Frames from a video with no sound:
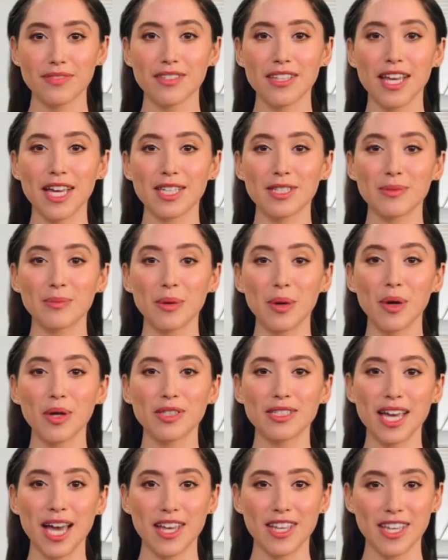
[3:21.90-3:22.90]
Explore
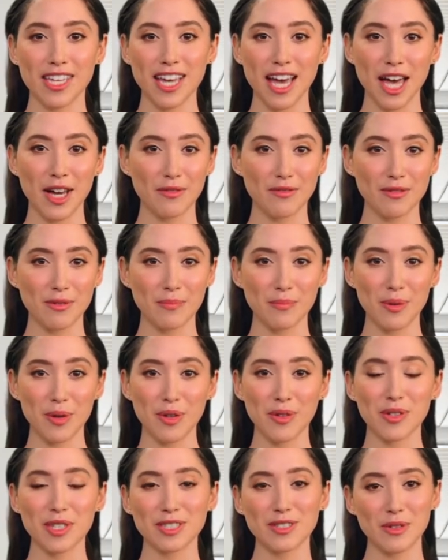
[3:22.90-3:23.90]
TalentLab for
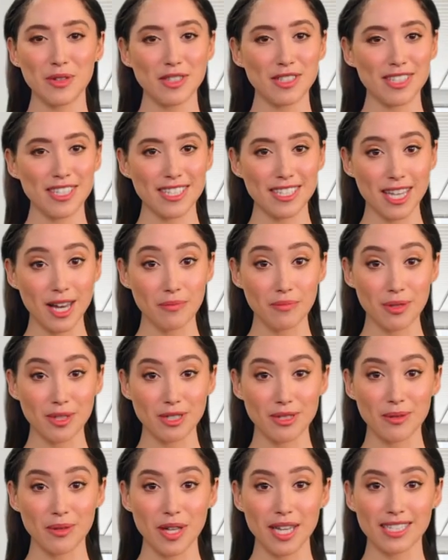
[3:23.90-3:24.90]
more resources and
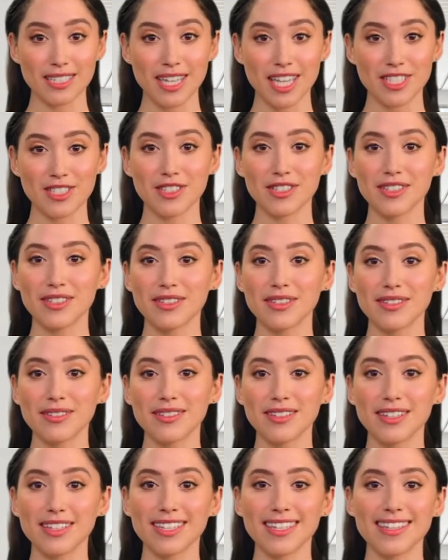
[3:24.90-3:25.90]
personalized sessions.
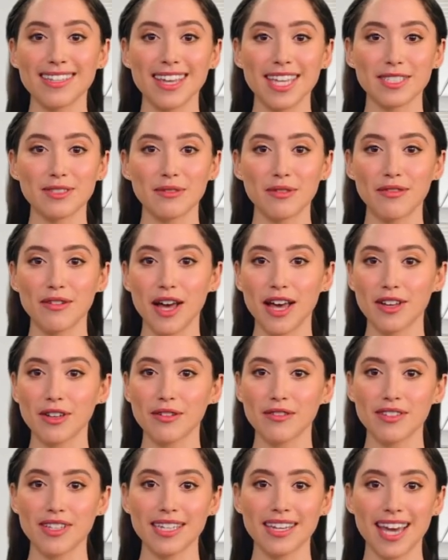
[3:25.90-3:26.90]
Let's refine
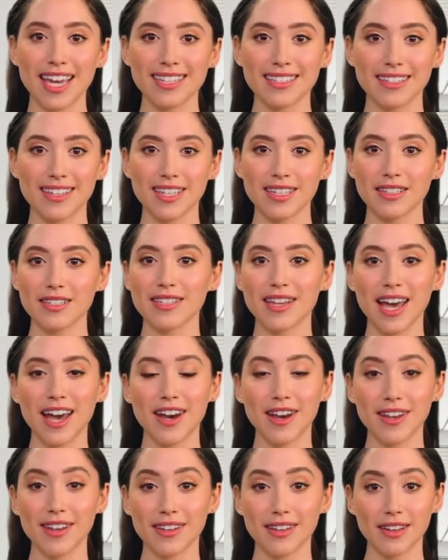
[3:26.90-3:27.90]
your feedback skills
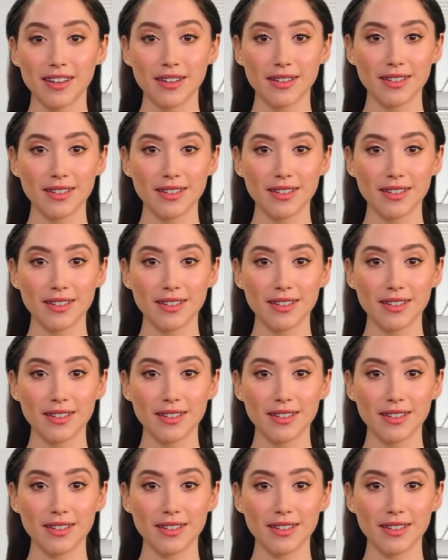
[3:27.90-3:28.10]
together.